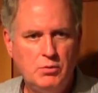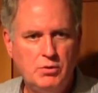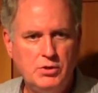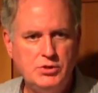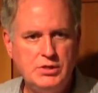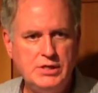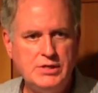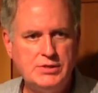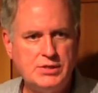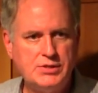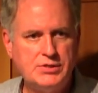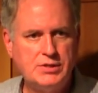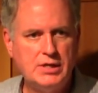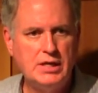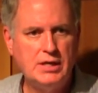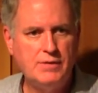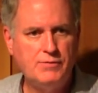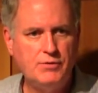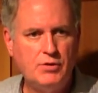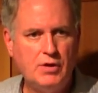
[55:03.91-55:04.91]
when Jesus
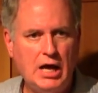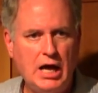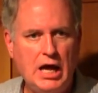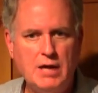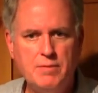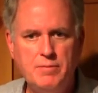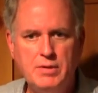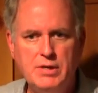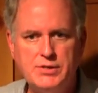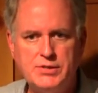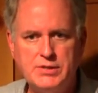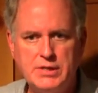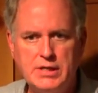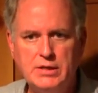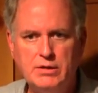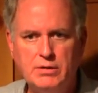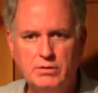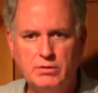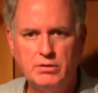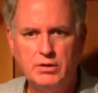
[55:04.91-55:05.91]
said, If your eye be
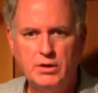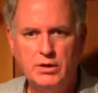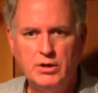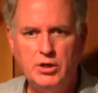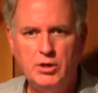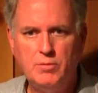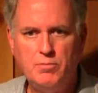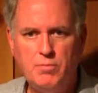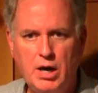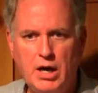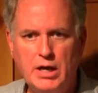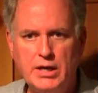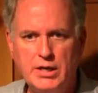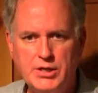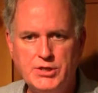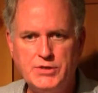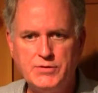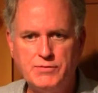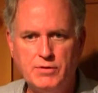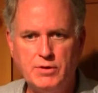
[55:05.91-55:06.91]
single, your body
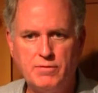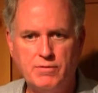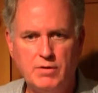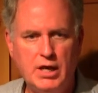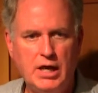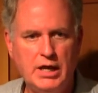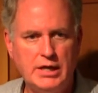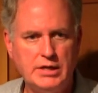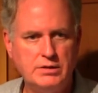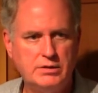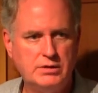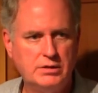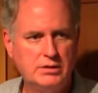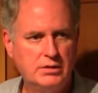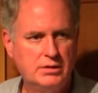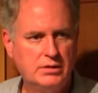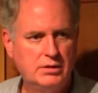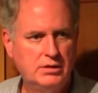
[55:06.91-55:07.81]
is full of light.